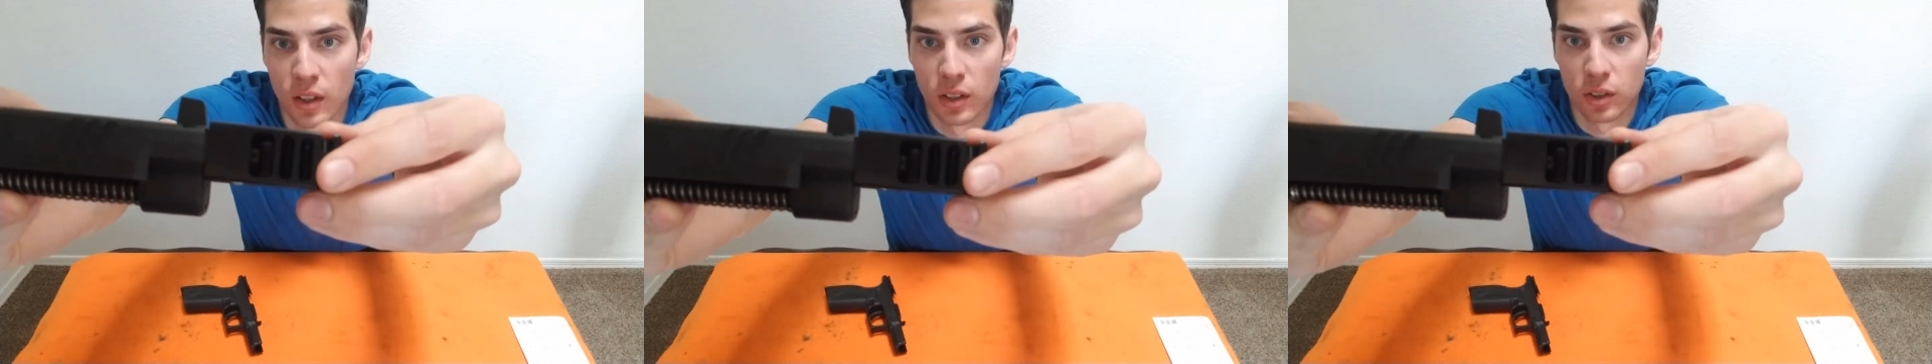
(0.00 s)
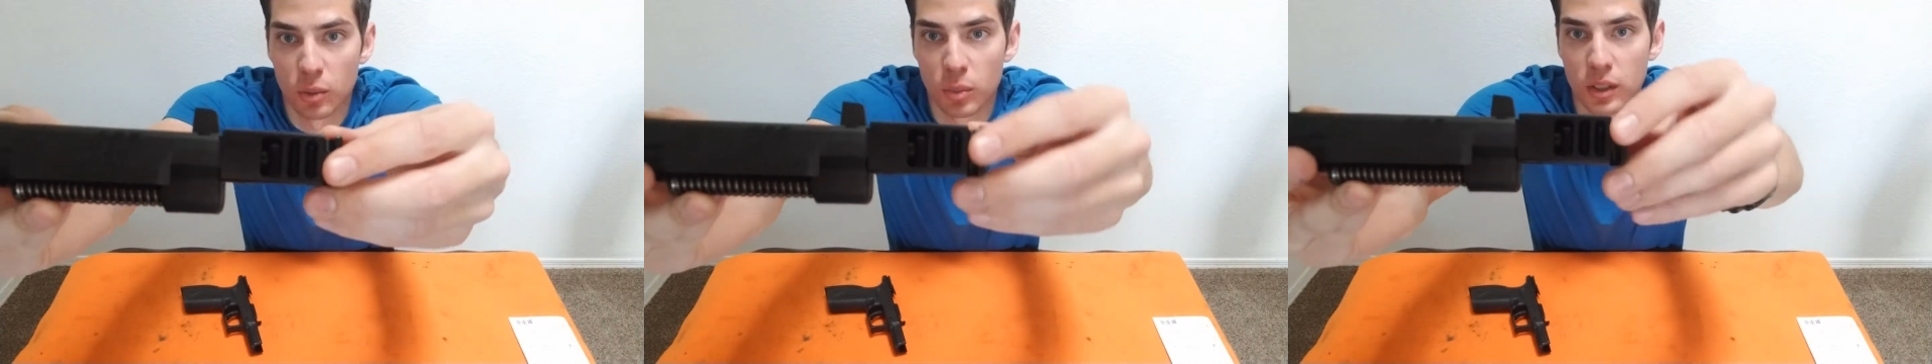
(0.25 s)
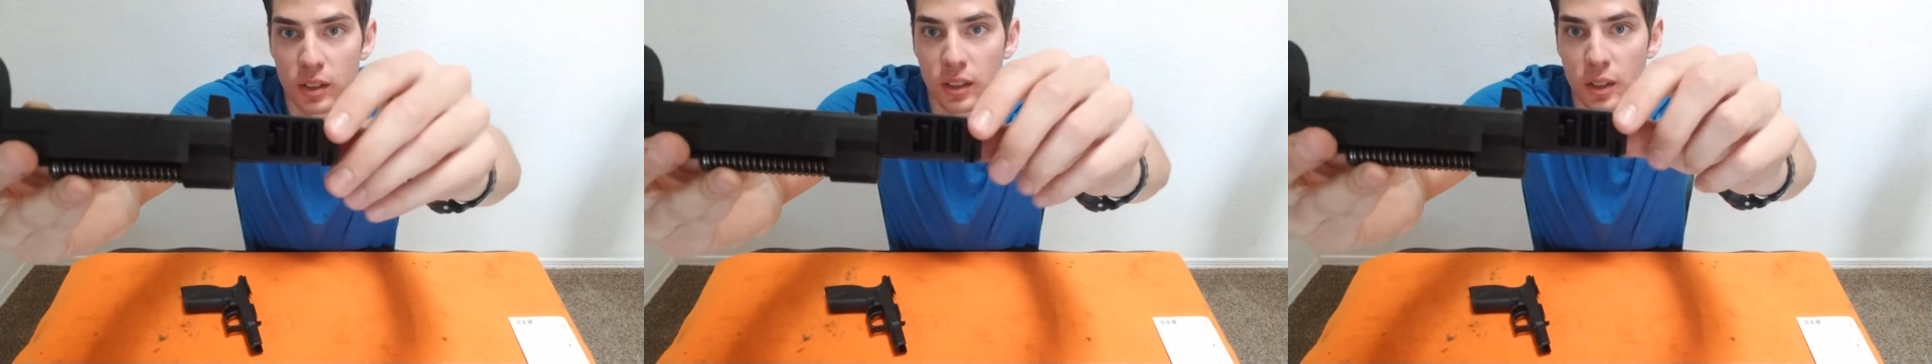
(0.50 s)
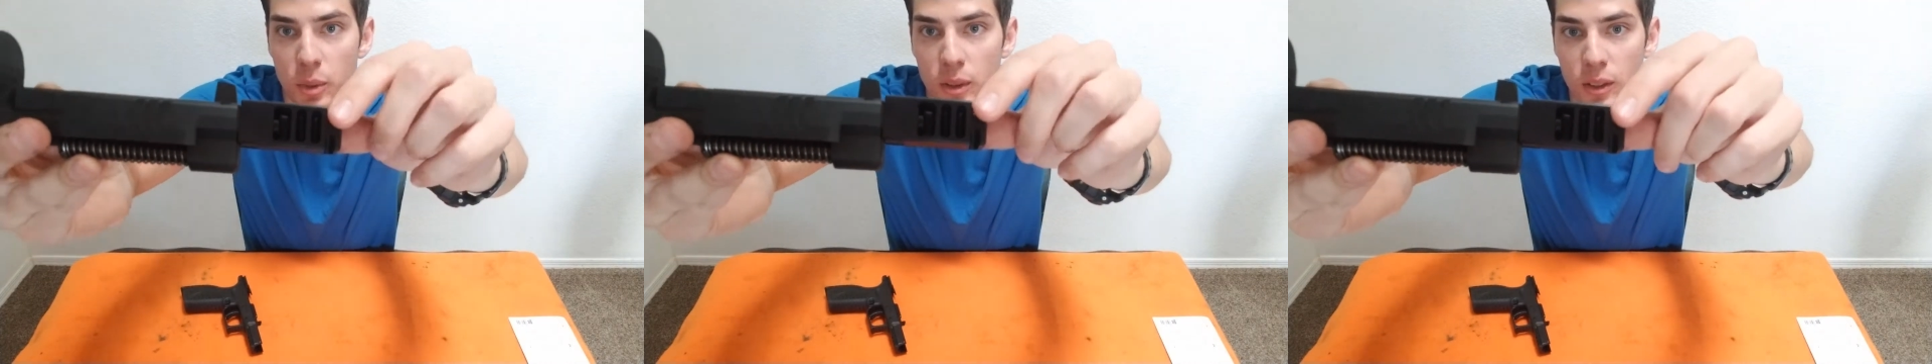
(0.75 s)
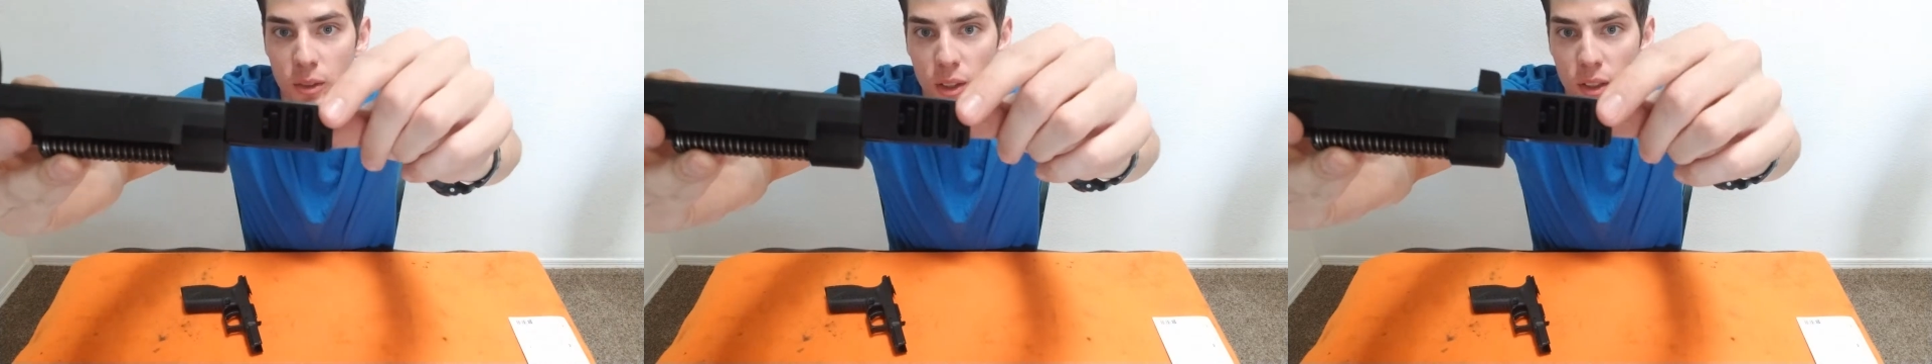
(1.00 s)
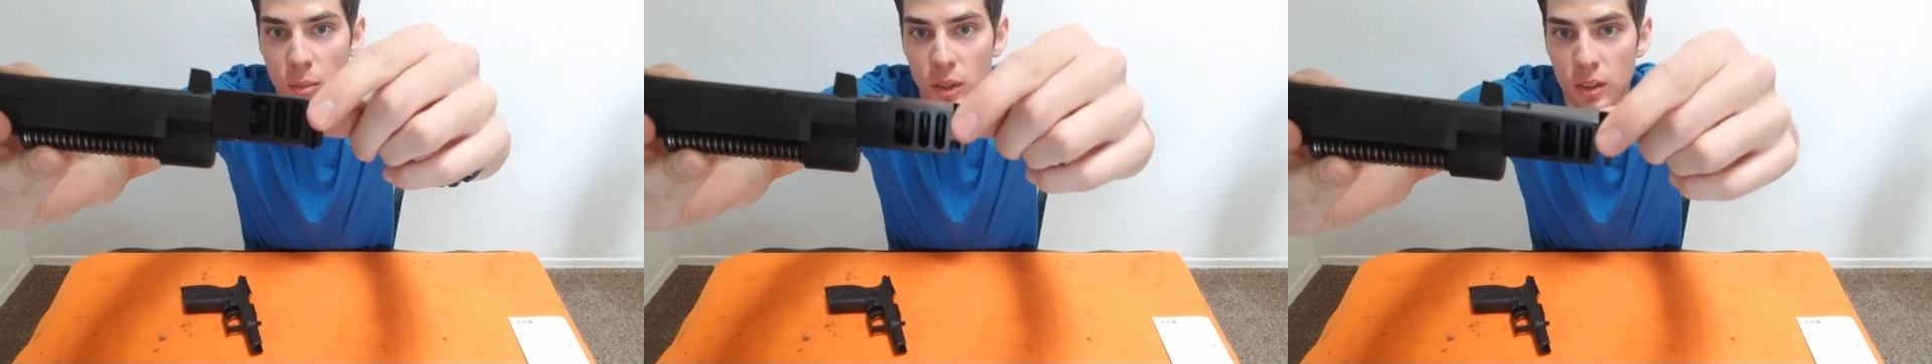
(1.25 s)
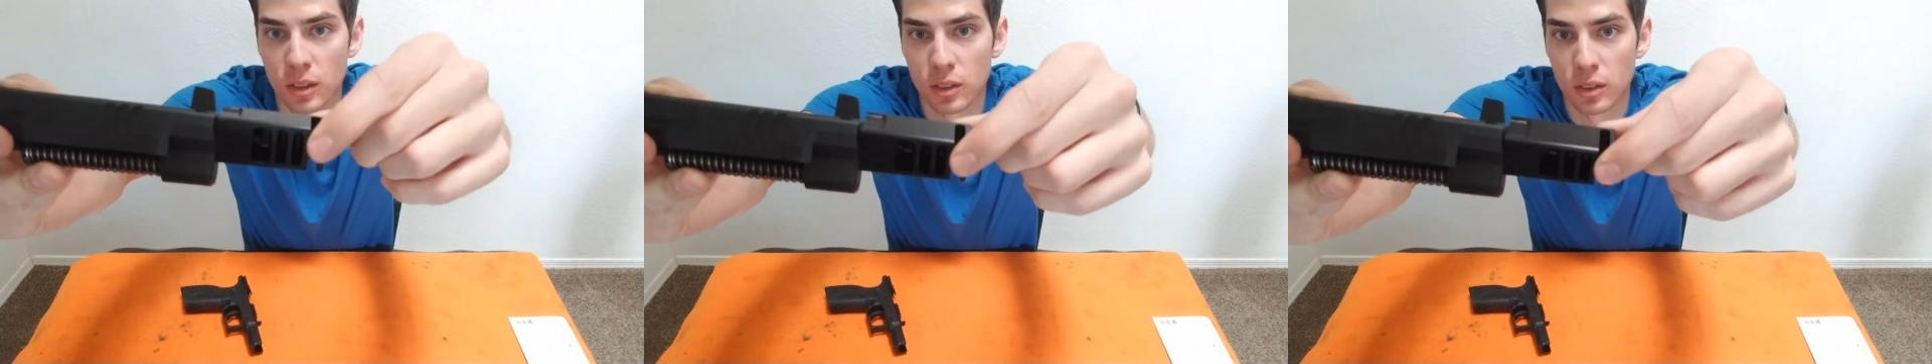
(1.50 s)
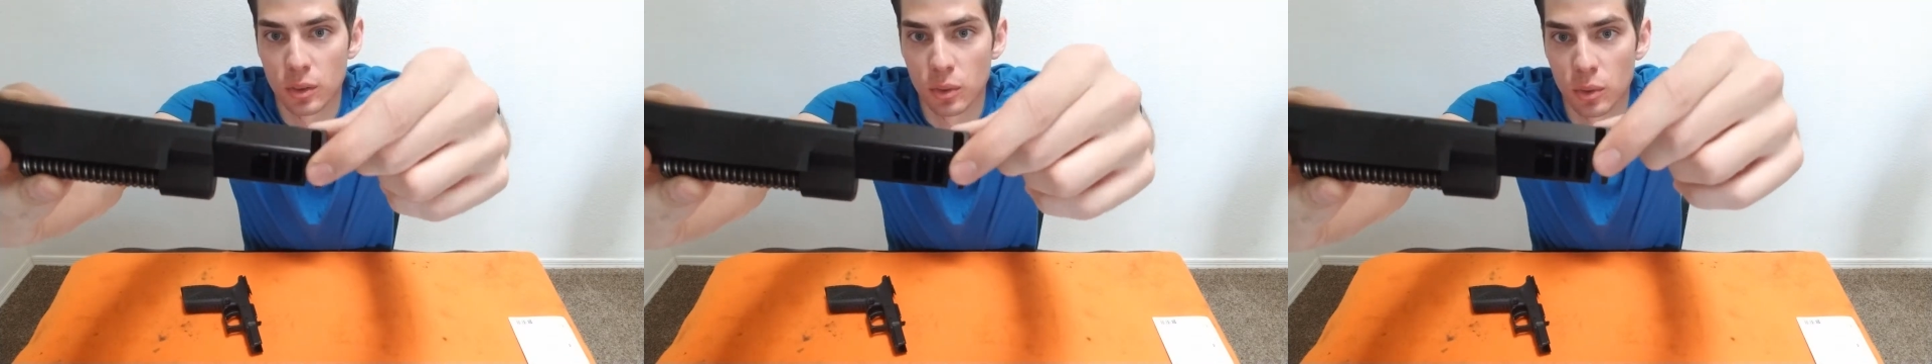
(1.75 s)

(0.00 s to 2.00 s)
So basically what they recommend is you